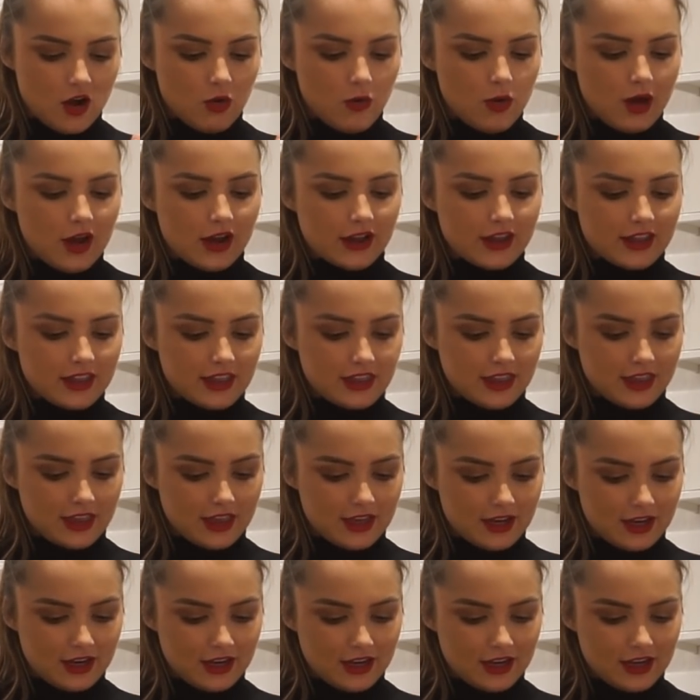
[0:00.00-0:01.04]

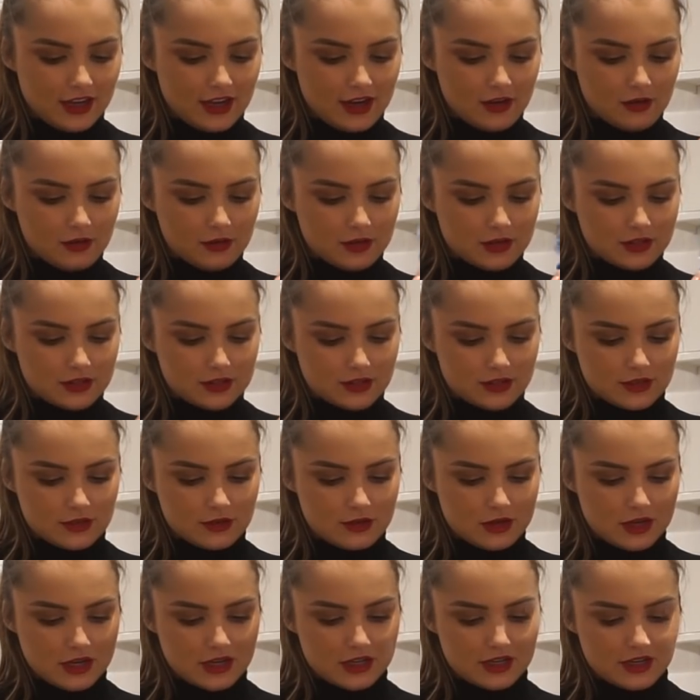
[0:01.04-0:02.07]
Walking in a winter
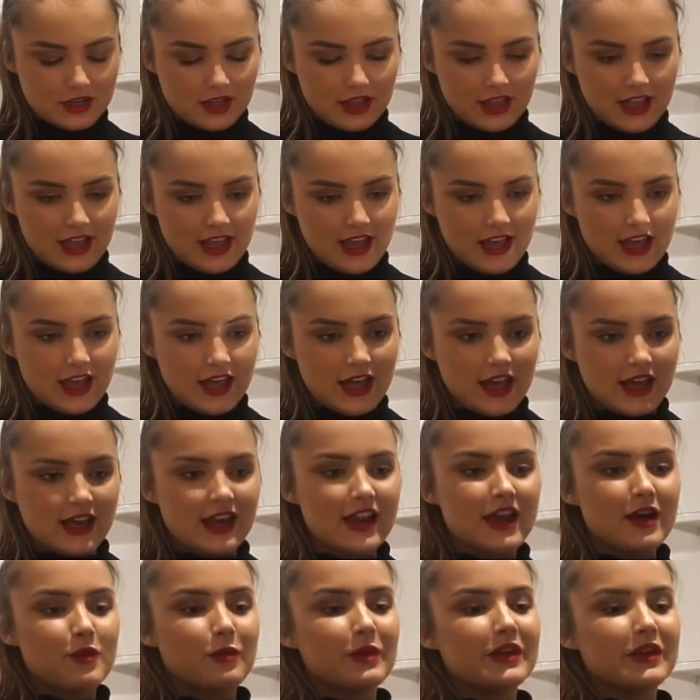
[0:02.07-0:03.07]
wonderland.